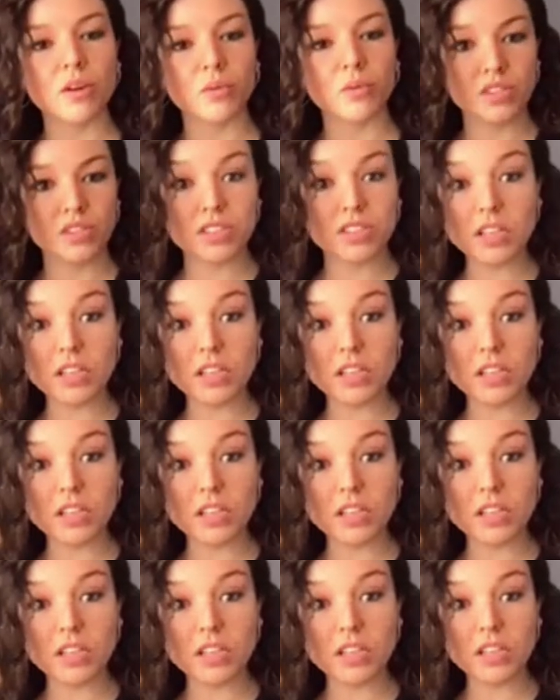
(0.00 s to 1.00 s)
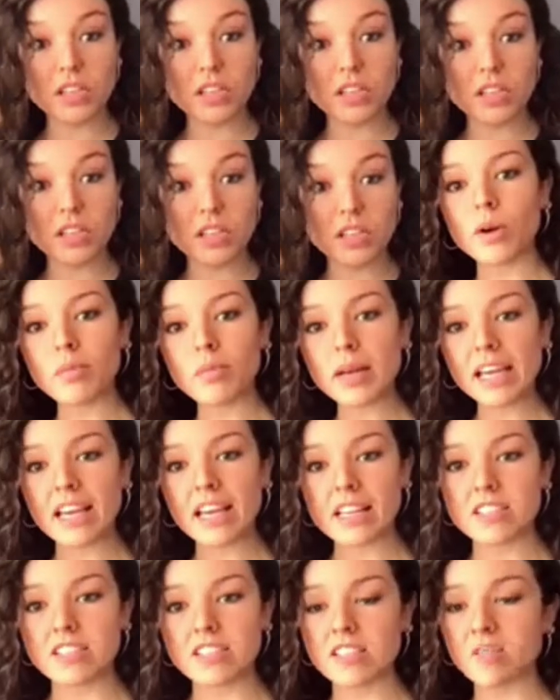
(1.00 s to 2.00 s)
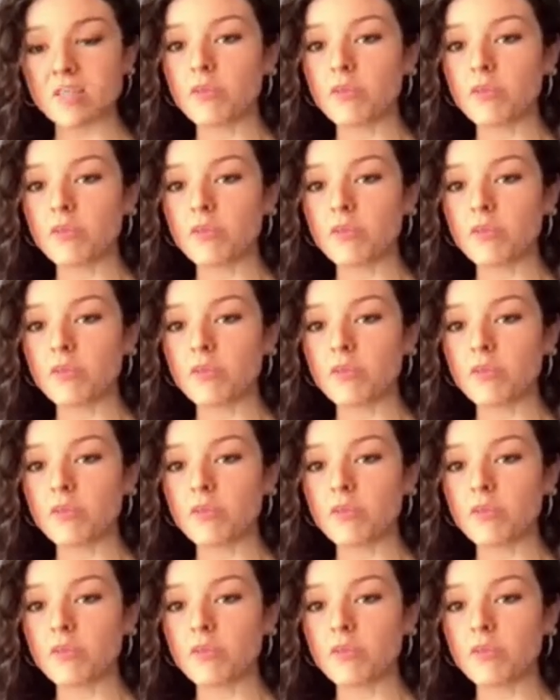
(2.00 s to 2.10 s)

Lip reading: receives the coordinates and replicates